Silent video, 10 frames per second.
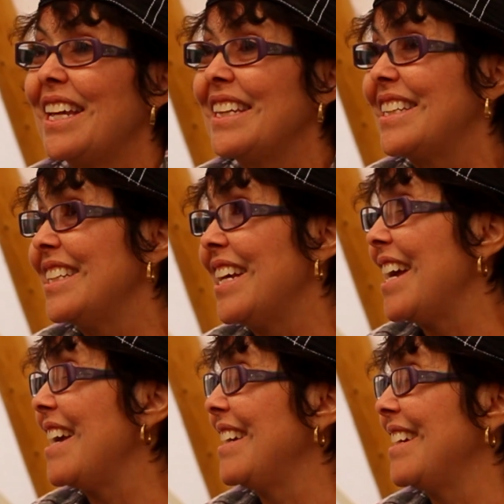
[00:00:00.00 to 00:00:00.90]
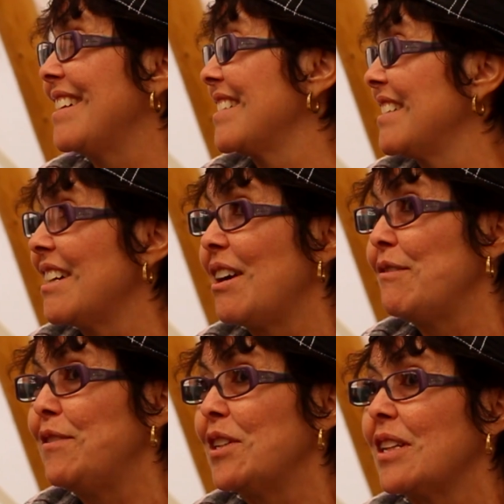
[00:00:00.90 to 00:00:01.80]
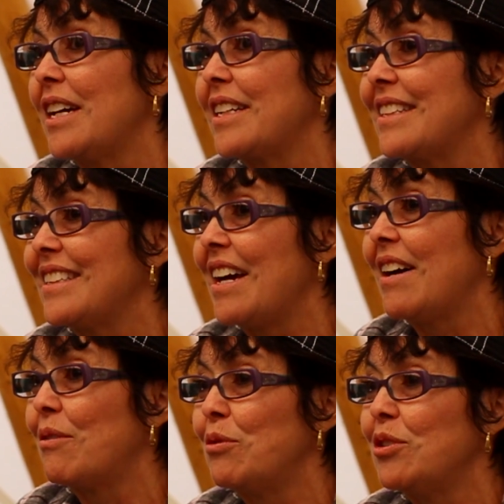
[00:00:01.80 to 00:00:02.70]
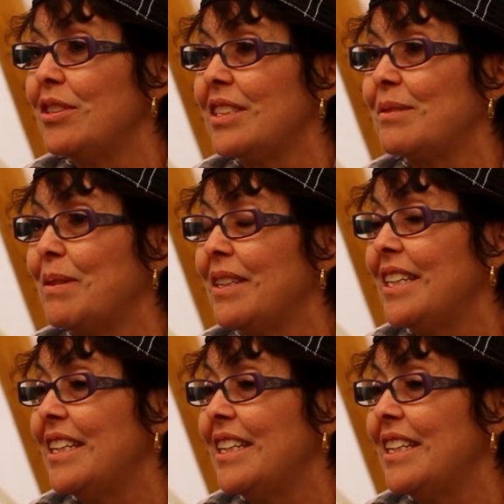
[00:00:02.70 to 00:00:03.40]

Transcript: and today i feel like that wound has been